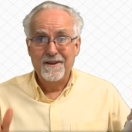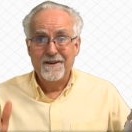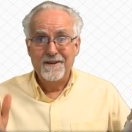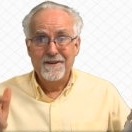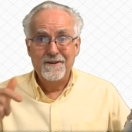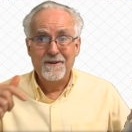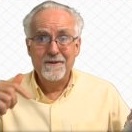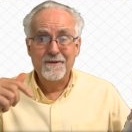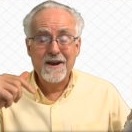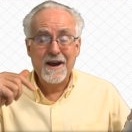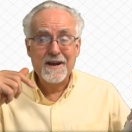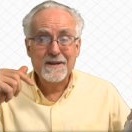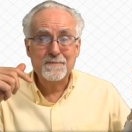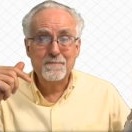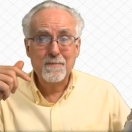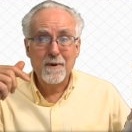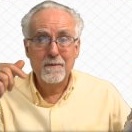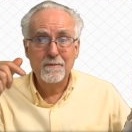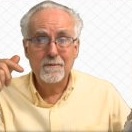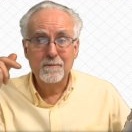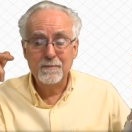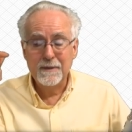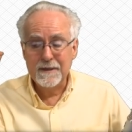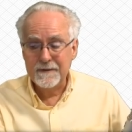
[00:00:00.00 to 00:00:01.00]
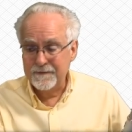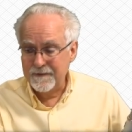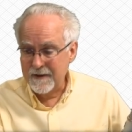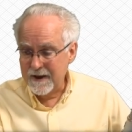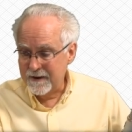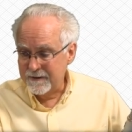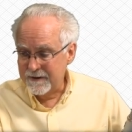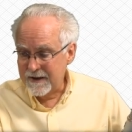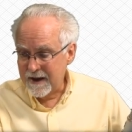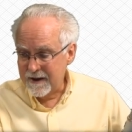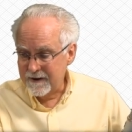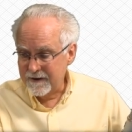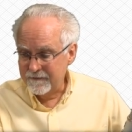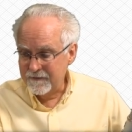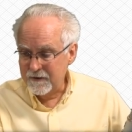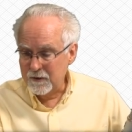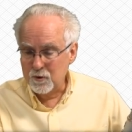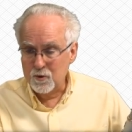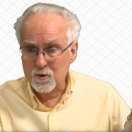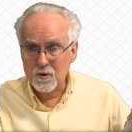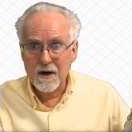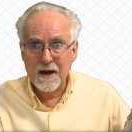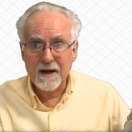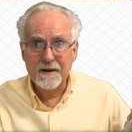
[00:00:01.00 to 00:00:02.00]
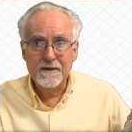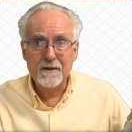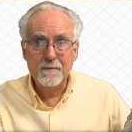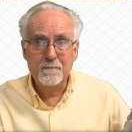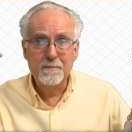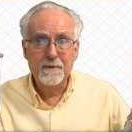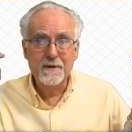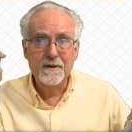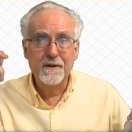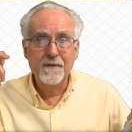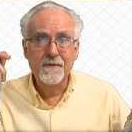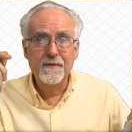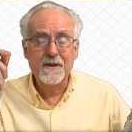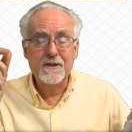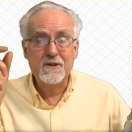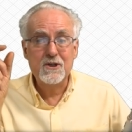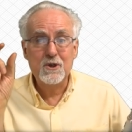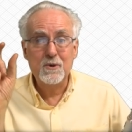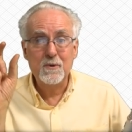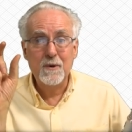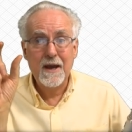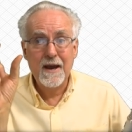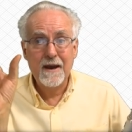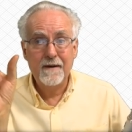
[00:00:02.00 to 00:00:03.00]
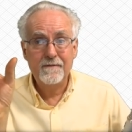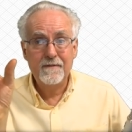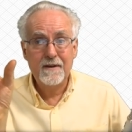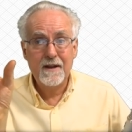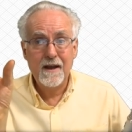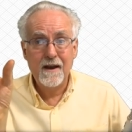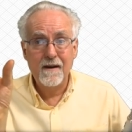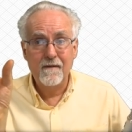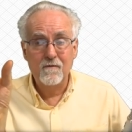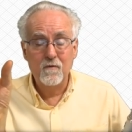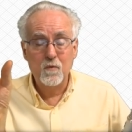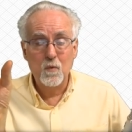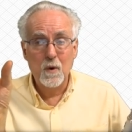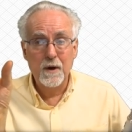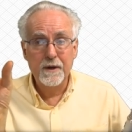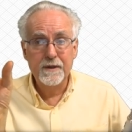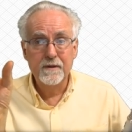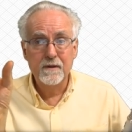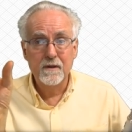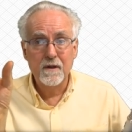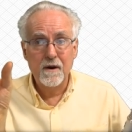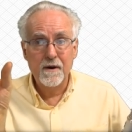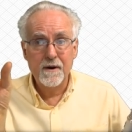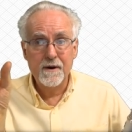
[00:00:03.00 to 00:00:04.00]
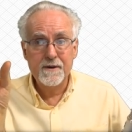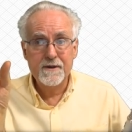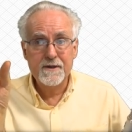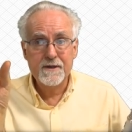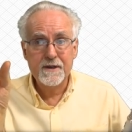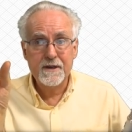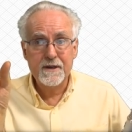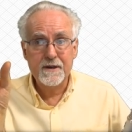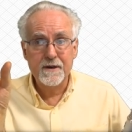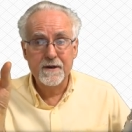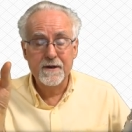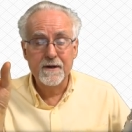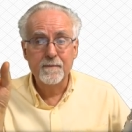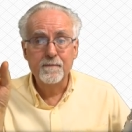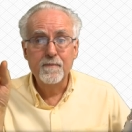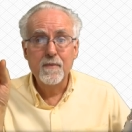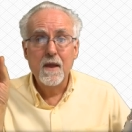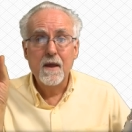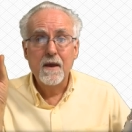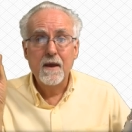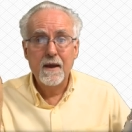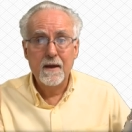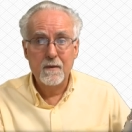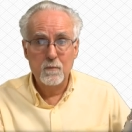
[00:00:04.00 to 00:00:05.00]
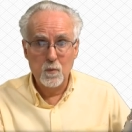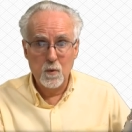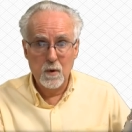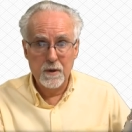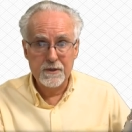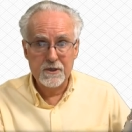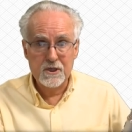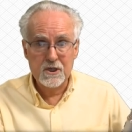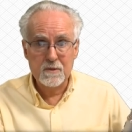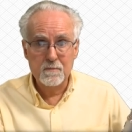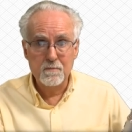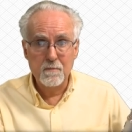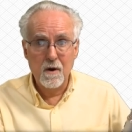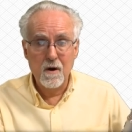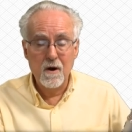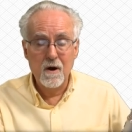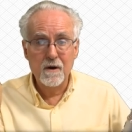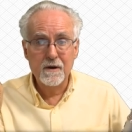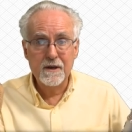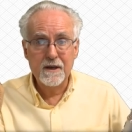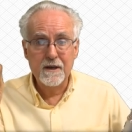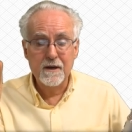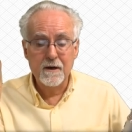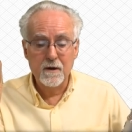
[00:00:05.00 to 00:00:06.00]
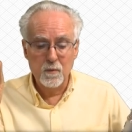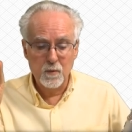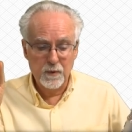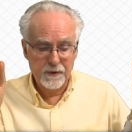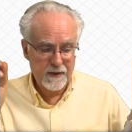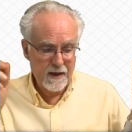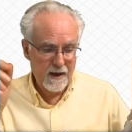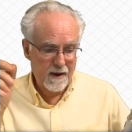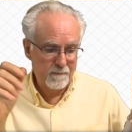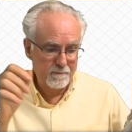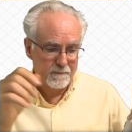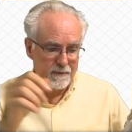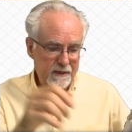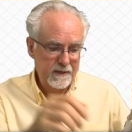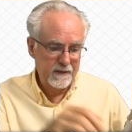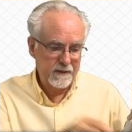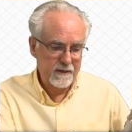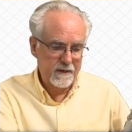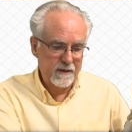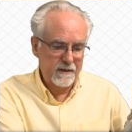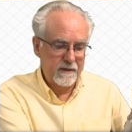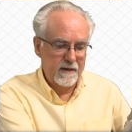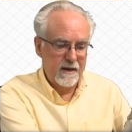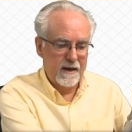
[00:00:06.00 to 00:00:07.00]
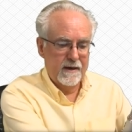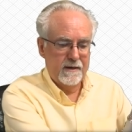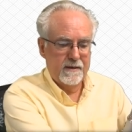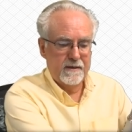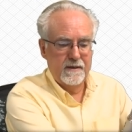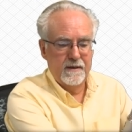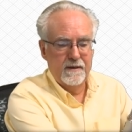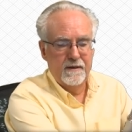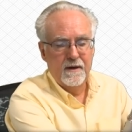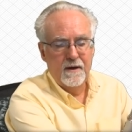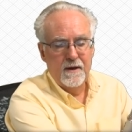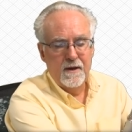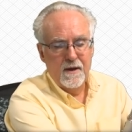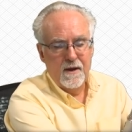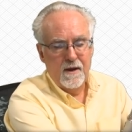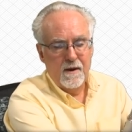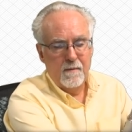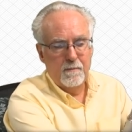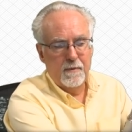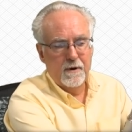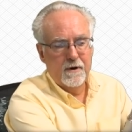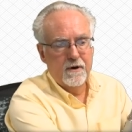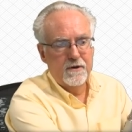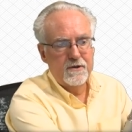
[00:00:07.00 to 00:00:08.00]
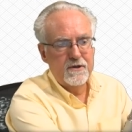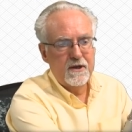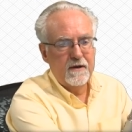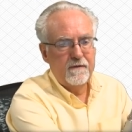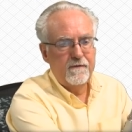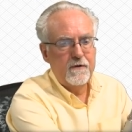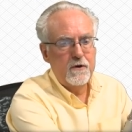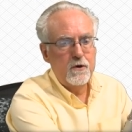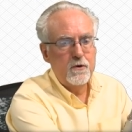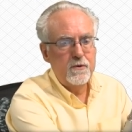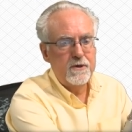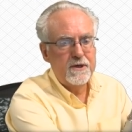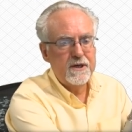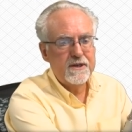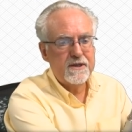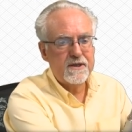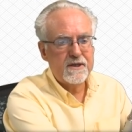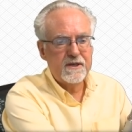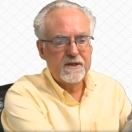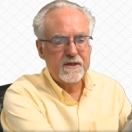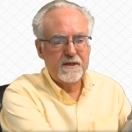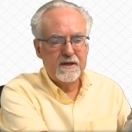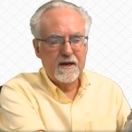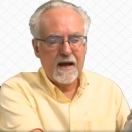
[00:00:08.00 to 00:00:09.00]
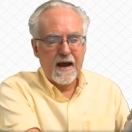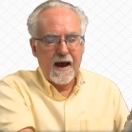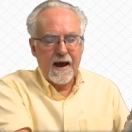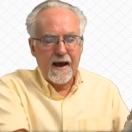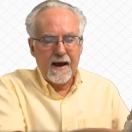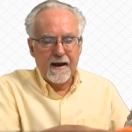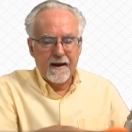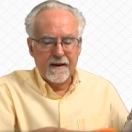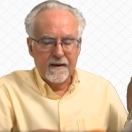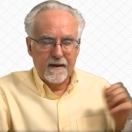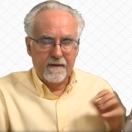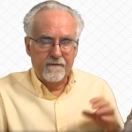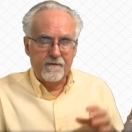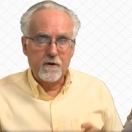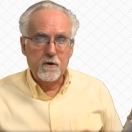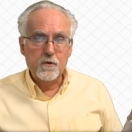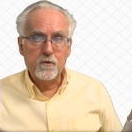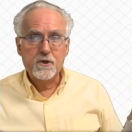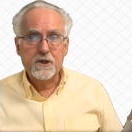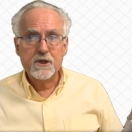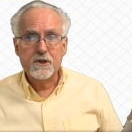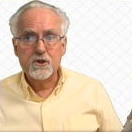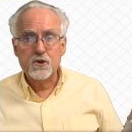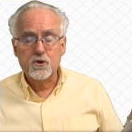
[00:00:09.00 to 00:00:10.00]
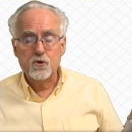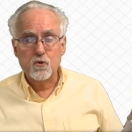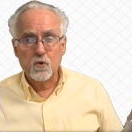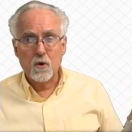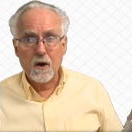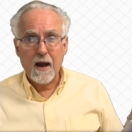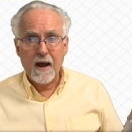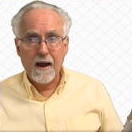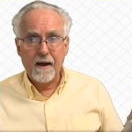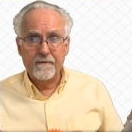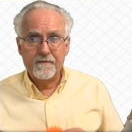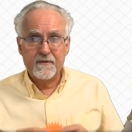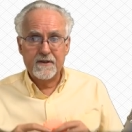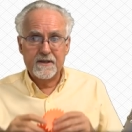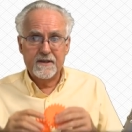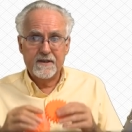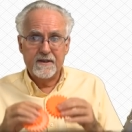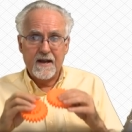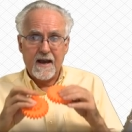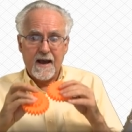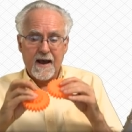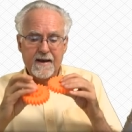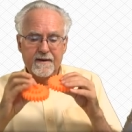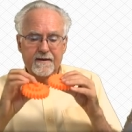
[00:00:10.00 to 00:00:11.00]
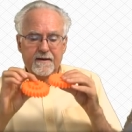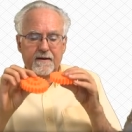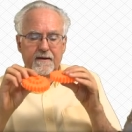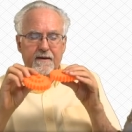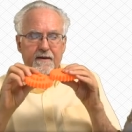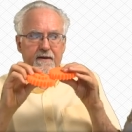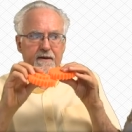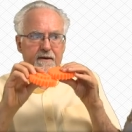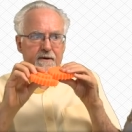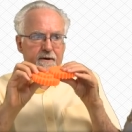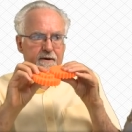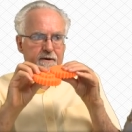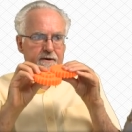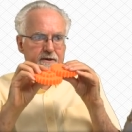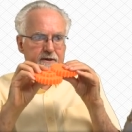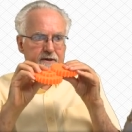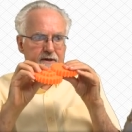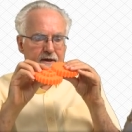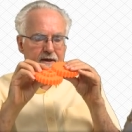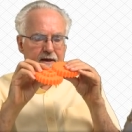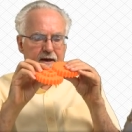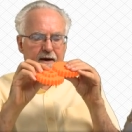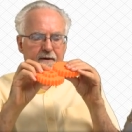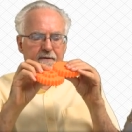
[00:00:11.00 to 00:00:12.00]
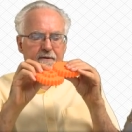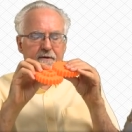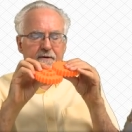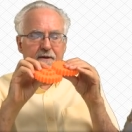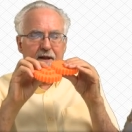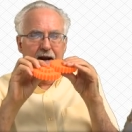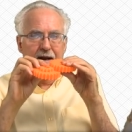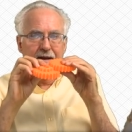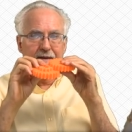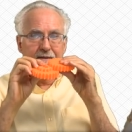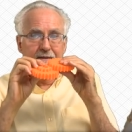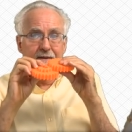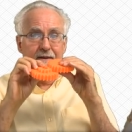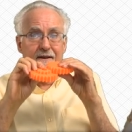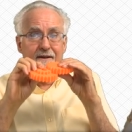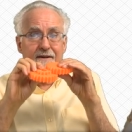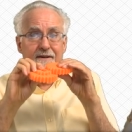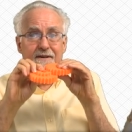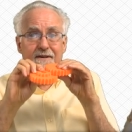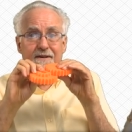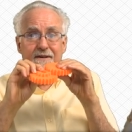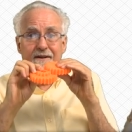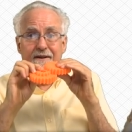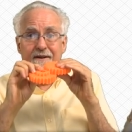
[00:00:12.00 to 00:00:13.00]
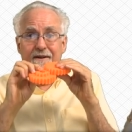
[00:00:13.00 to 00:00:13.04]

you guys probably found out if you tried to build this, you have to have one large gear and one small gear without being connected. Because if you just stack, if you just drive stacked gears together like this,